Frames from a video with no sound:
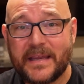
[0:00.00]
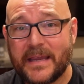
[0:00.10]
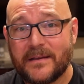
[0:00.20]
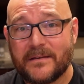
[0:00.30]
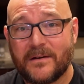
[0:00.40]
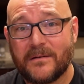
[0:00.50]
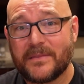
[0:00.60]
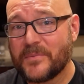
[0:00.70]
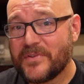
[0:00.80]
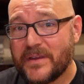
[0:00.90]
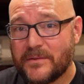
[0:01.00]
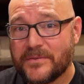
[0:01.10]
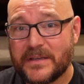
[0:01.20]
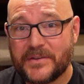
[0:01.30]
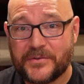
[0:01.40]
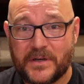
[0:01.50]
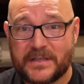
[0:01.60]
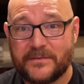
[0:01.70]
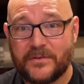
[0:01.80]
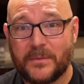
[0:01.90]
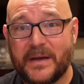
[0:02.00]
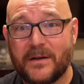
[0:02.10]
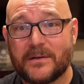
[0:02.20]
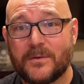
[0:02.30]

and are themselves instructive about